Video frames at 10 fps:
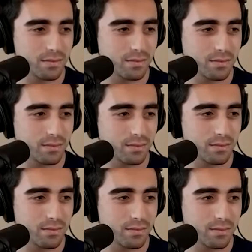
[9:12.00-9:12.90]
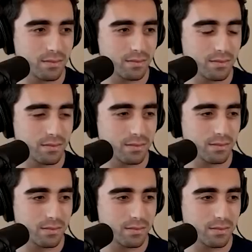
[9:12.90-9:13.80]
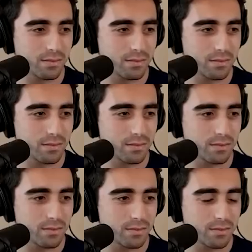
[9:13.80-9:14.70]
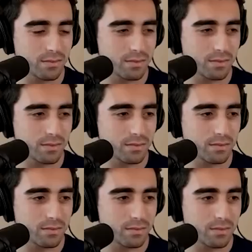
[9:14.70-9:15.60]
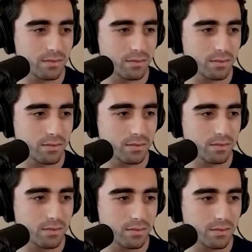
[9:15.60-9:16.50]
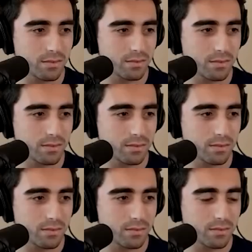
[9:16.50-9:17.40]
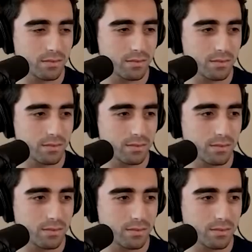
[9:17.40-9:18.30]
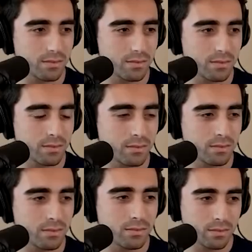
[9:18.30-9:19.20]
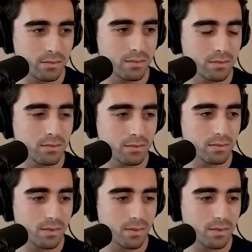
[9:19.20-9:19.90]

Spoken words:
(not speaking)